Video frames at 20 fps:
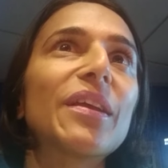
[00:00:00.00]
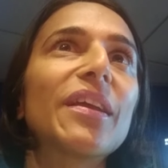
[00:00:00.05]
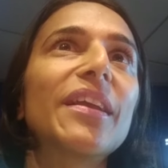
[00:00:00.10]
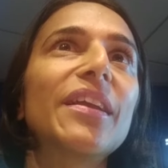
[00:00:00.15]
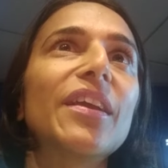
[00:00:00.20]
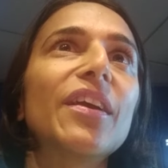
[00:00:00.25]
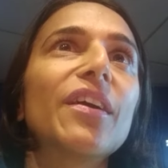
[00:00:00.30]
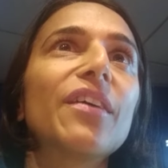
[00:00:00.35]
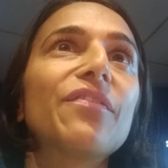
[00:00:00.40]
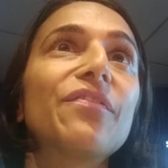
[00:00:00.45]

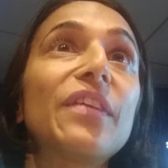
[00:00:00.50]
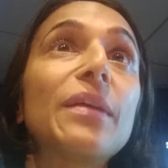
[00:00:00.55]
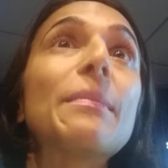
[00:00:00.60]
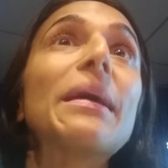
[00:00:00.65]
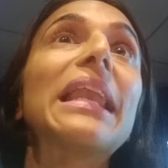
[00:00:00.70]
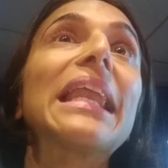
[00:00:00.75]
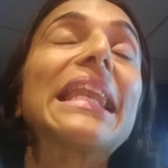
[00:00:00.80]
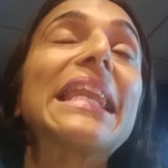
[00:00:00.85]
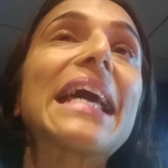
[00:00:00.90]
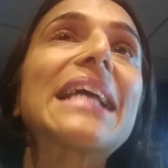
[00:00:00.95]
your
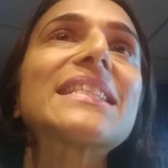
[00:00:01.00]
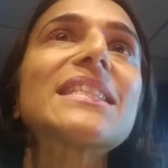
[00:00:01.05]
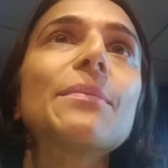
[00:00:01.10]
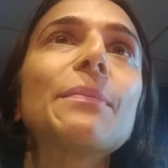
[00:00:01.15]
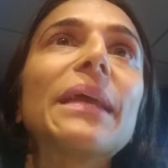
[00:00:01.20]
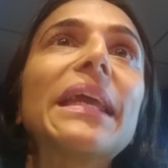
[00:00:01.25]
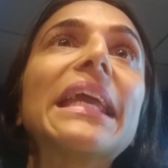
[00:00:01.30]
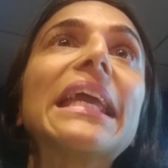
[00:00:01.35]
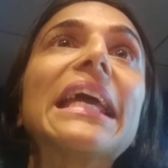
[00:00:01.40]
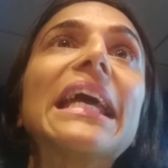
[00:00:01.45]
female
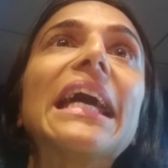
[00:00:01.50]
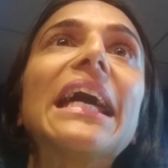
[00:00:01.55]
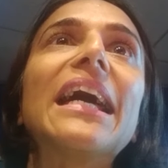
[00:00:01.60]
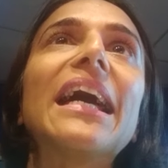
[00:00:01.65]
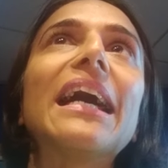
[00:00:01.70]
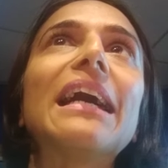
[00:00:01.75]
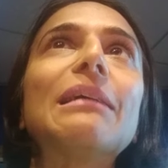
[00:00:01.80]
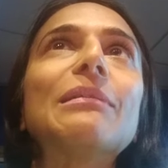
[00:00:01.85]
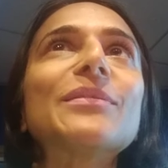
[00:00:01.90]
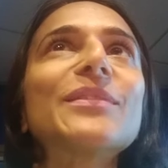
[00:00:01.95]
anatomy,
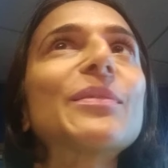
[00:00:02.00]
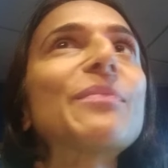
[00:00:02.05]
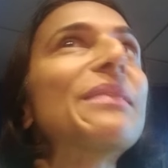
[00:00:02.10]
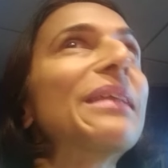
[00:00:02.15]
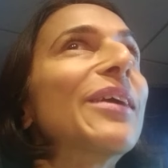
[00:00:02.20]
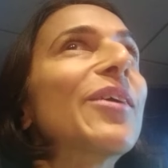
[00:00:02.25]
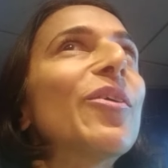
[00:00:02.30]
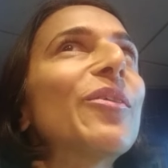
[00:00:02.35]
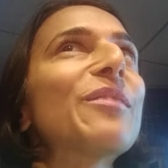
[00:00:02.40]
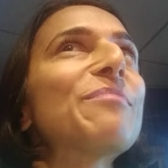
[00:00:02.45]

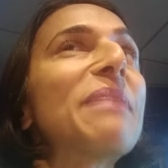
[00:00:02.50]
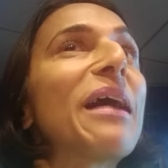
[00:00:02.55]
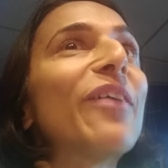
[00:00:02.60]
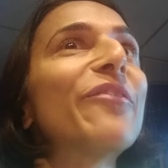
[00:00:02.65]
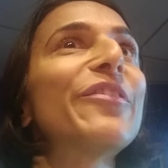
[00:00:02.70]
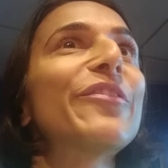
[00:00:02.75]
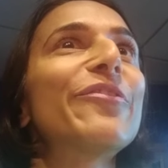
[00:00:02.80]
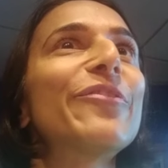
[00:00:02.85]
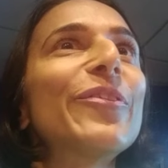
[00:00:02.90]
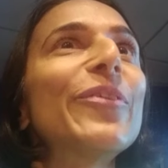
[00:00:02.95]
something called the
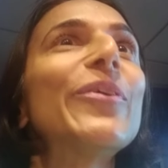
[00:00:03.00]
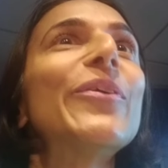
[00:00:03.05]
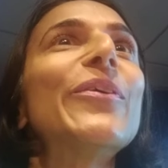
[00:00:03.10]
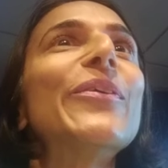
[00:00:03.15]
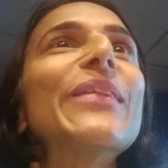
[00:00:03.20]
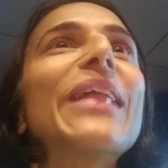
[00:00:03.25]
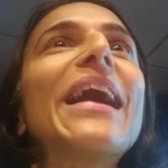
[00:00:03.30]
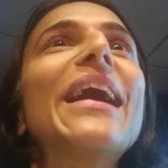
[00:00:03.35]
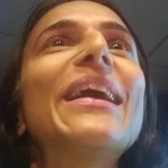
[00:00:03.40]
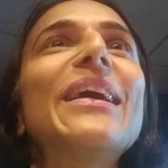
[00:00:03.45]
pelvic
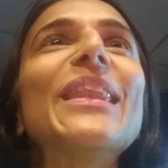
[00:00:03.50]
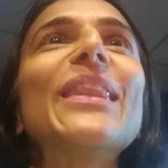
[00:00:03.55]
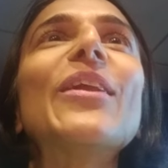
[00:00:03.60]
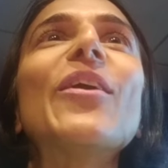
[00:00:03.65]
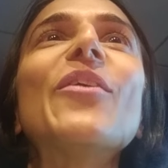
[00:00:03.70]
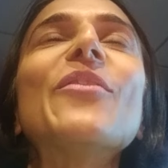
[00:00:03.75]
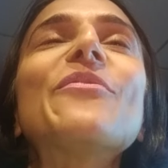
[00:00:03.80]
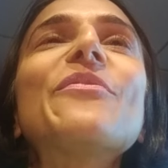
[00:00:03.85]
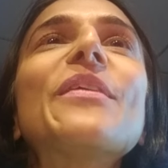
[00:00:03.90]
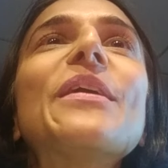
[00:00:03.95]
floor that a
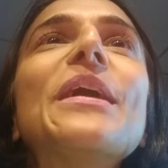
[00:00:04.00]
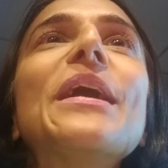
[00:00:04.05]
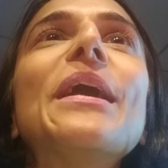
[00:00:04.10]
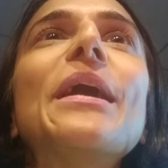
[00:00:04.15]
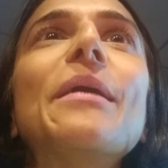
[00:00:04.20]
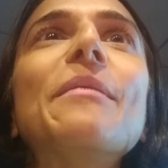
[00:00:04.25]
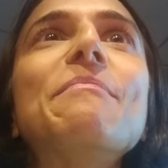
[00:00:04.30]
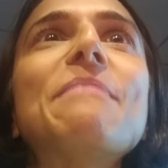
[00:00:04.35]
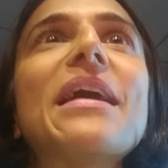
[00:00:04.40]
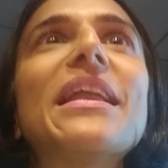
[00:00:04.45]
lot of
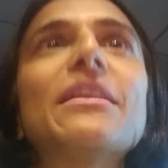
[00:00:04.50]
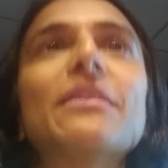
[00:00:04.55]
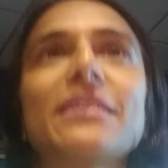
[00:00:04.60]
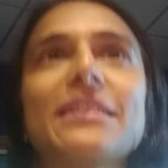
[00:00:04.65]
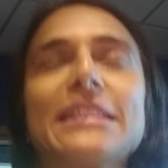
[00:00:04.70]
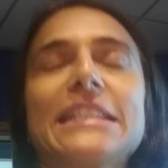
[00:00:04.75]
men